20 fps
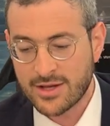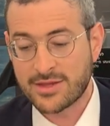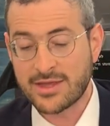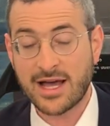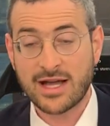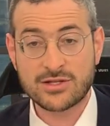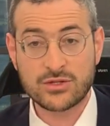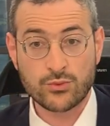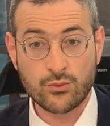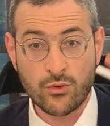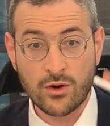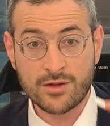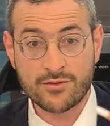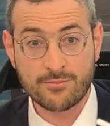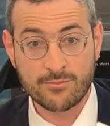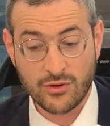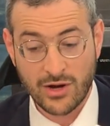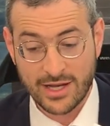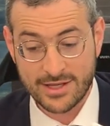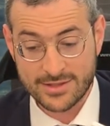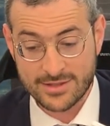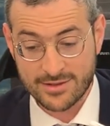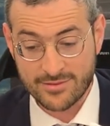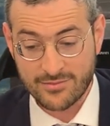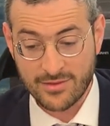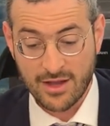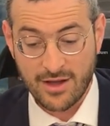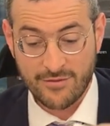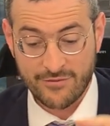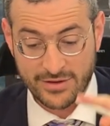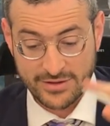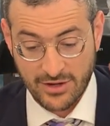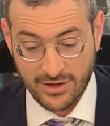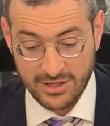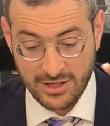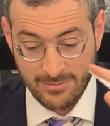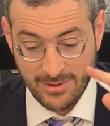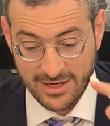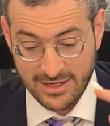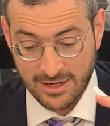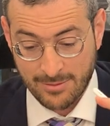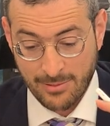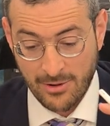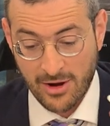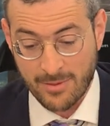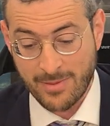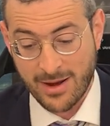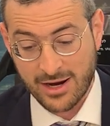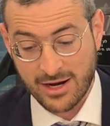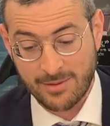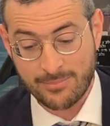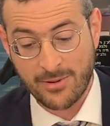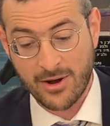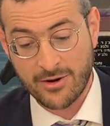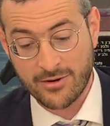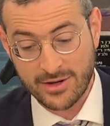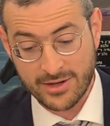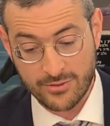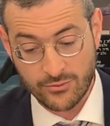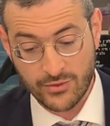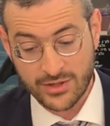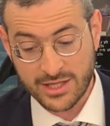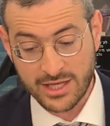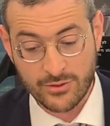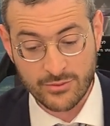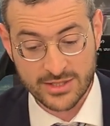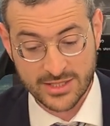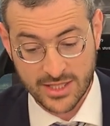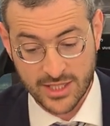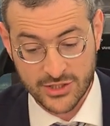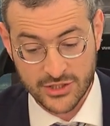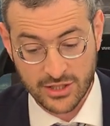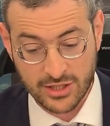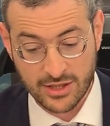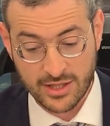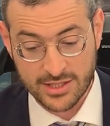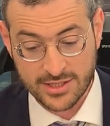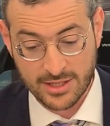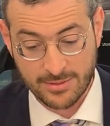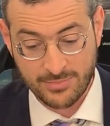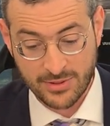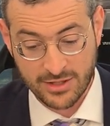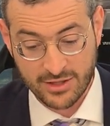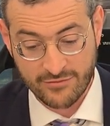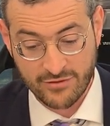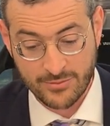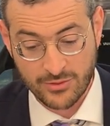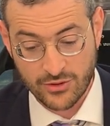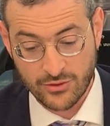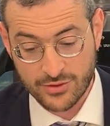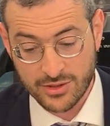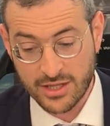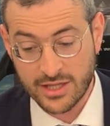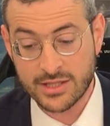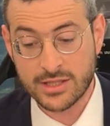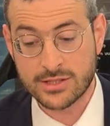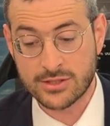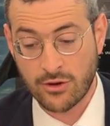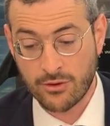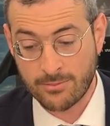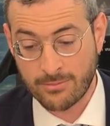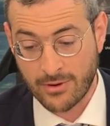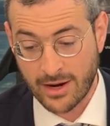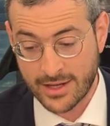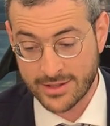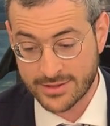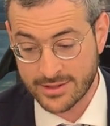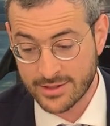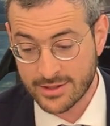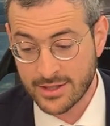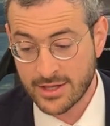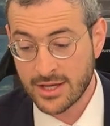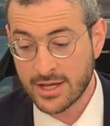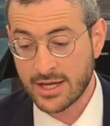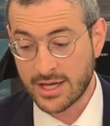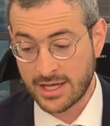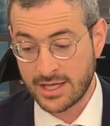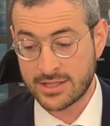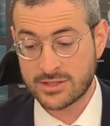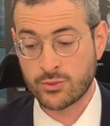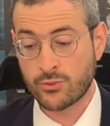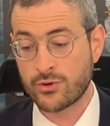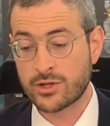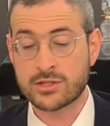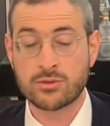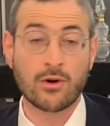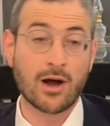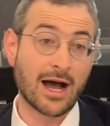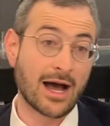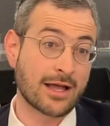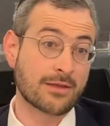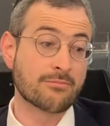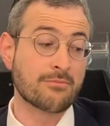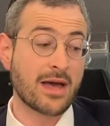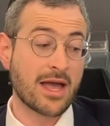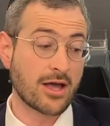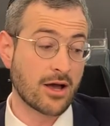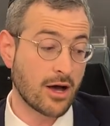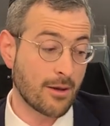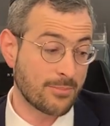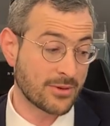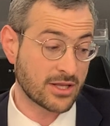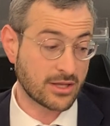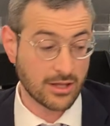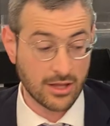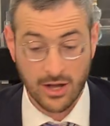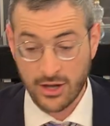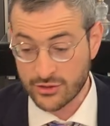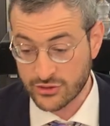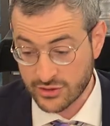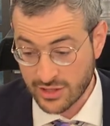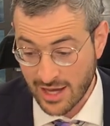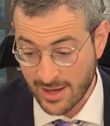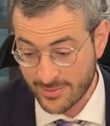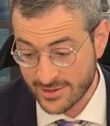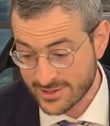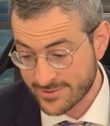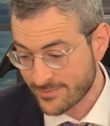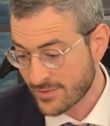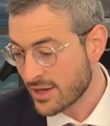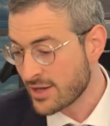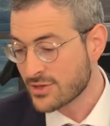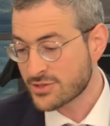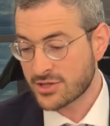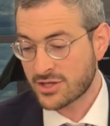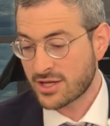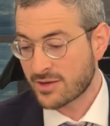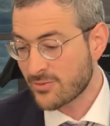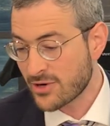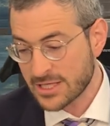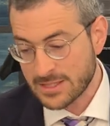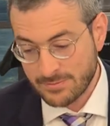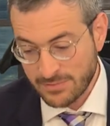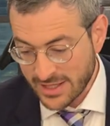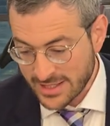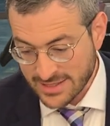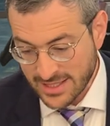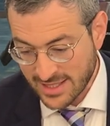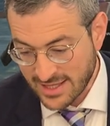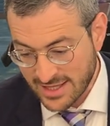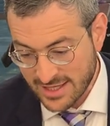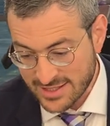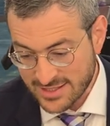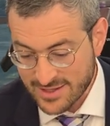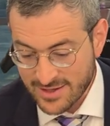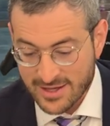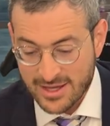That's one brisa. But Tony Bakapar Bar Kappara, when he was teaching this opinion of Yehuda in his own brisa, his words were admeya, up until hundred dollars. So the Gemara explains like this.